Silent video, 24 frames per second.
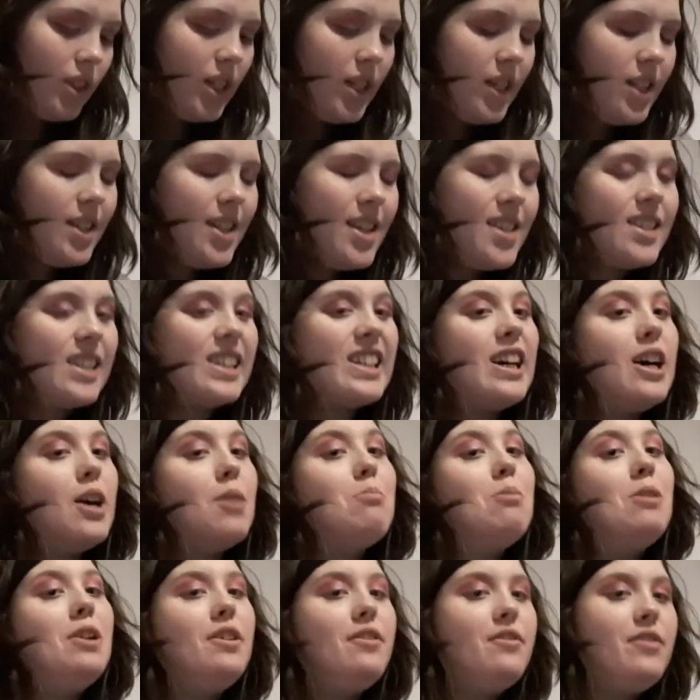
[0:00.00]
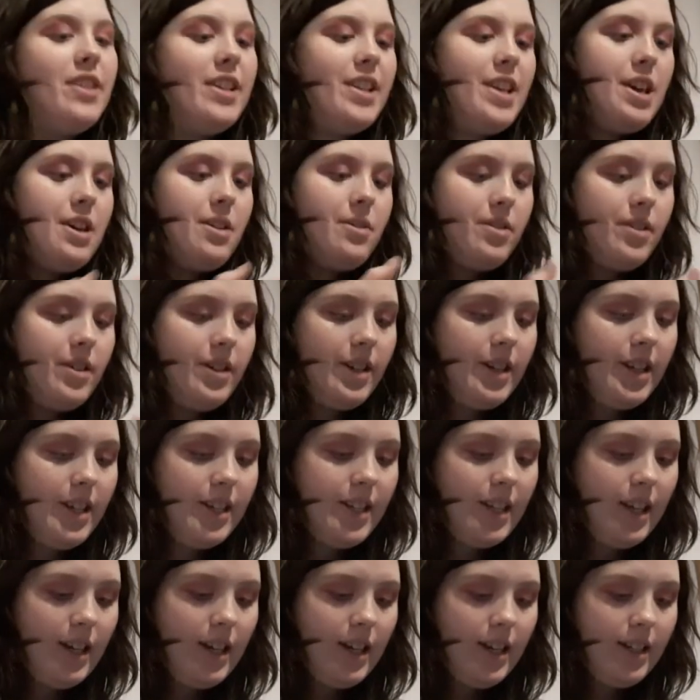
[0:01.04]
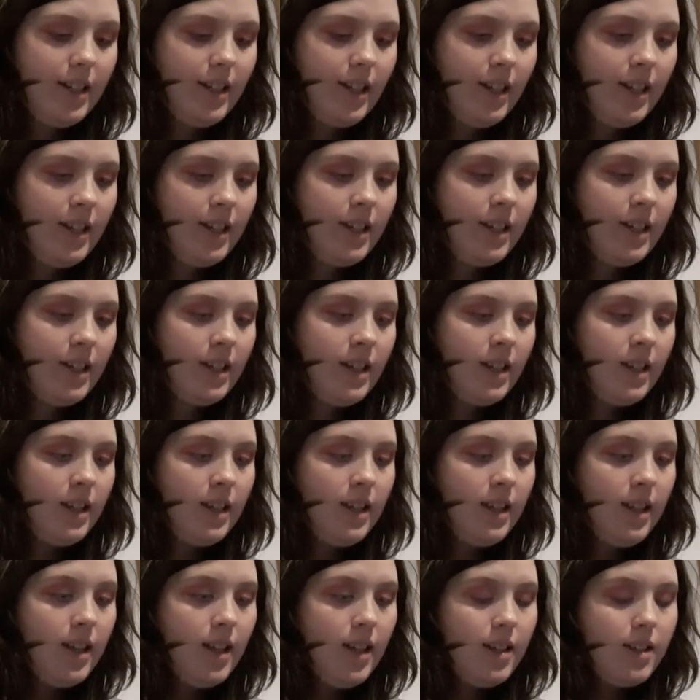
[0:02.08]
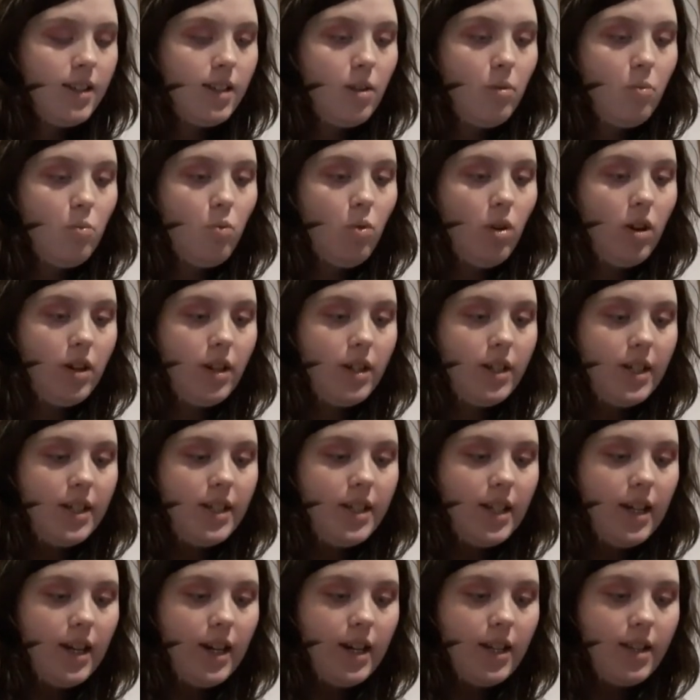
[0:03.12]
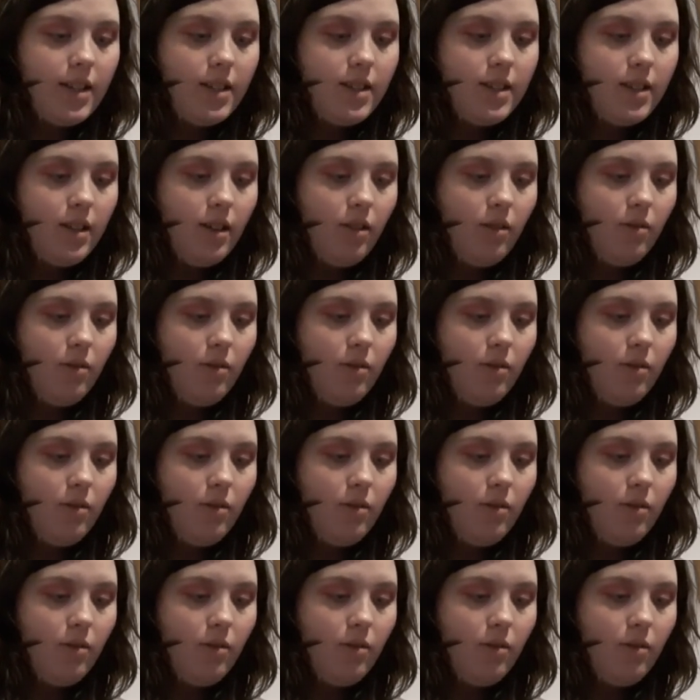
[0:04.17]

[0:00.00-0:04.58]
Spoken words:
there's a couple of videos I need to add. One I need to add, so